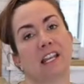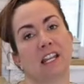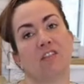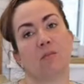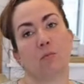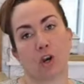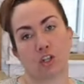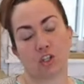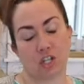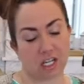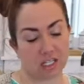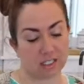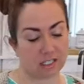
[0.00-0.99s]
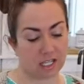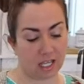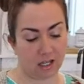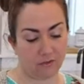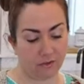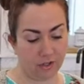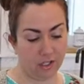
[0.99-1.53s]
even more chickens kind
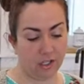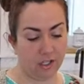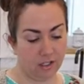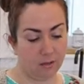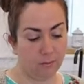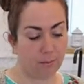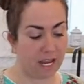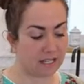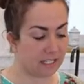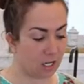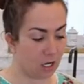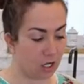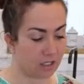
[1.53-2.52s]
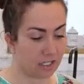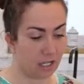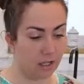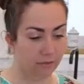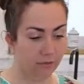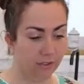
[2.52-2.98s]
of pacing ourselves.